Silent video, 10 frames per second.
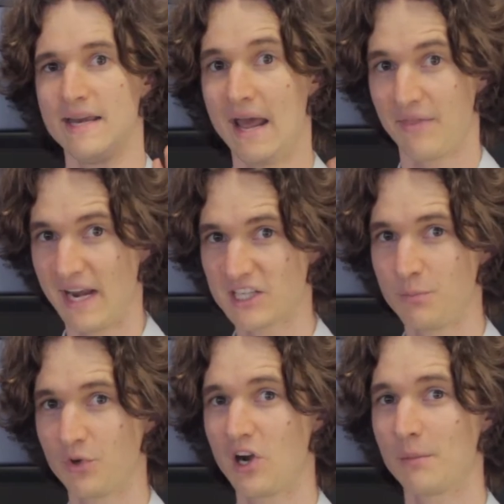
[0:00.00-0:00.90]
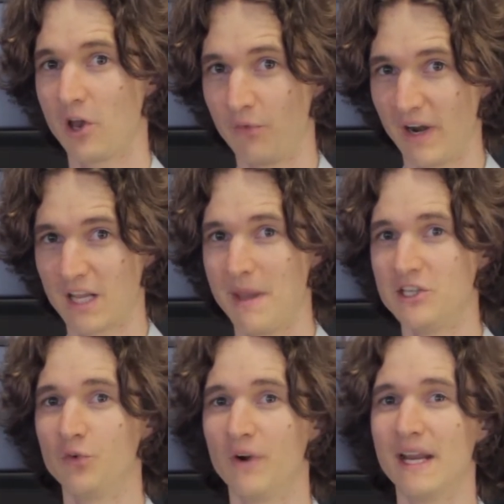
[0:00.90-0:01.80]
Now, the next book that I'm going to
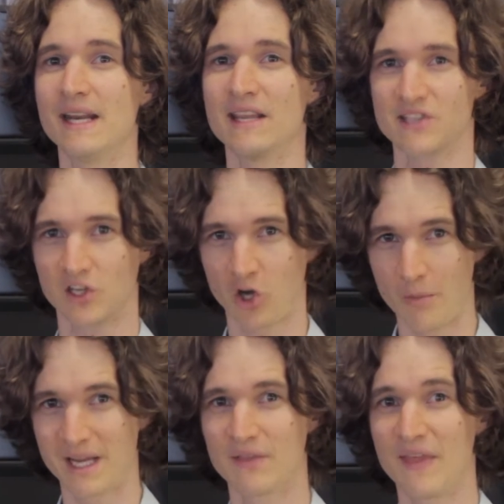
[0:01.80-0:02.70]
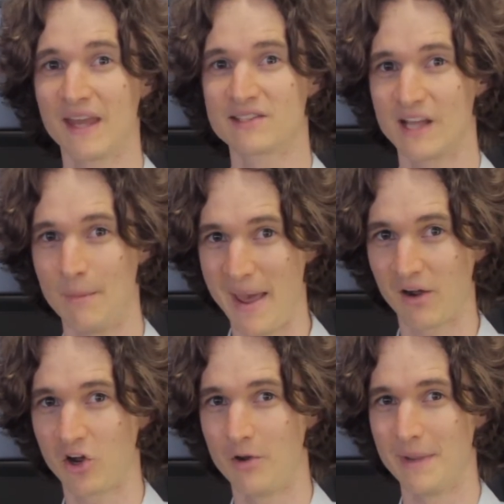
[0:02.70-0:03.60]
recommend you read is a comic that's
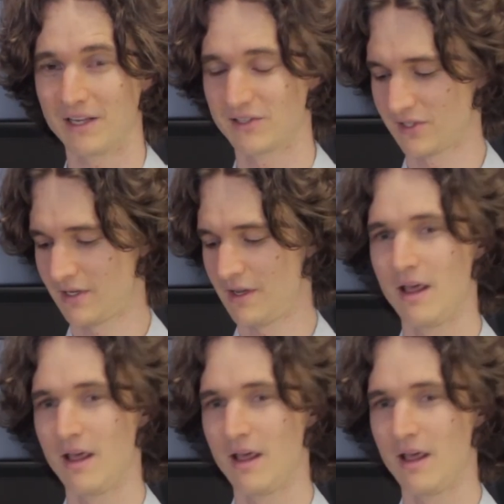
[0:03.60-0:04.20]
about comics.